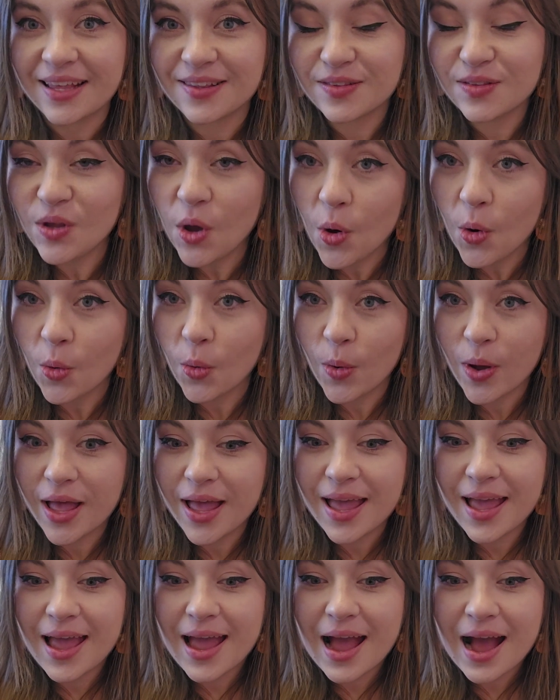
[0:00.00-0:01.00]
So
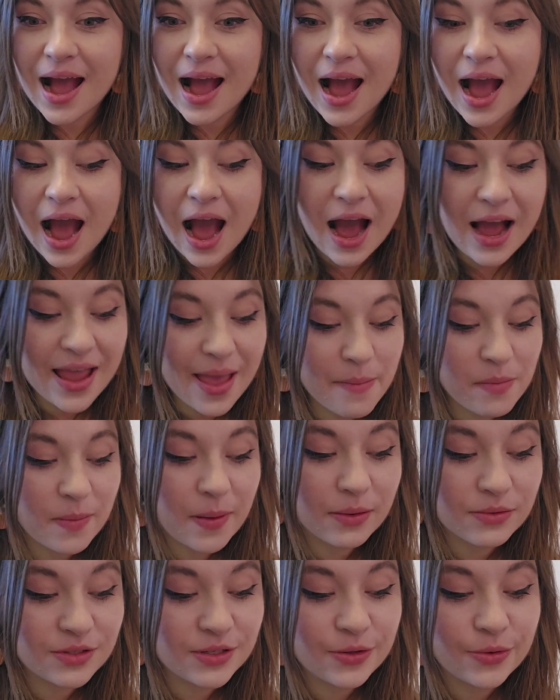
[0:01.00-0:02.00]
I am
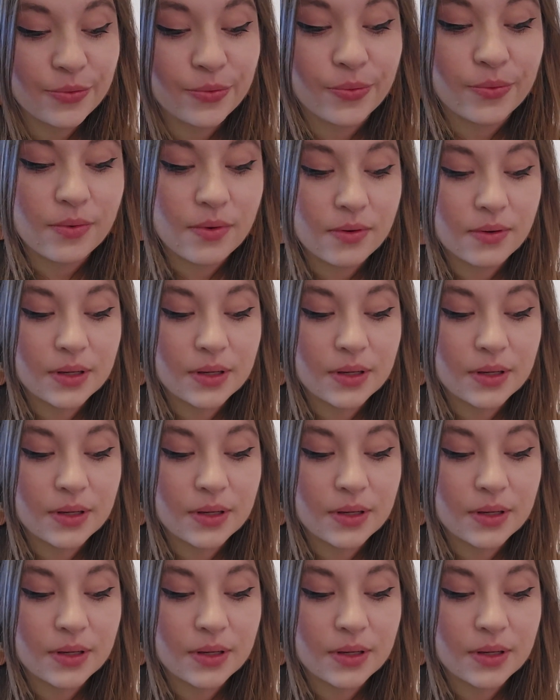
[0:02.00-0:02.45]
about to